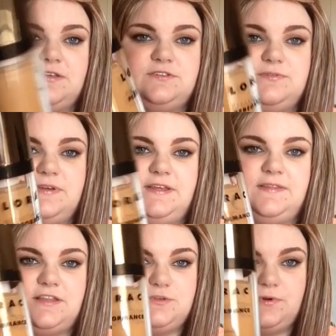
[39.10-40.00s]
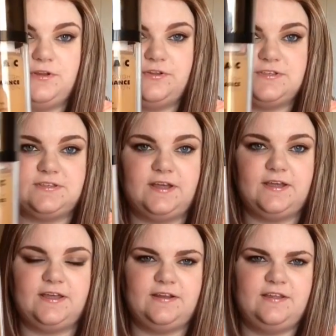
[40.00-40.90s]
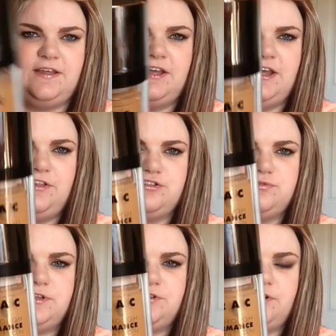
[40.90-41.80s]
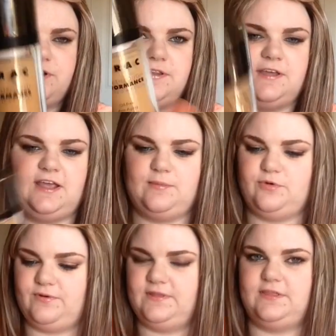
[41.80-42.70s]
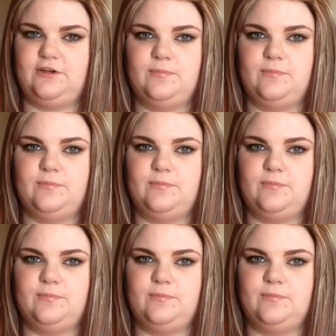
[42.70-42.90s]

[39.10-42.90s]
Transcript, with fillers: So again, that's what it looks like. And it looks really dark in the camera right there,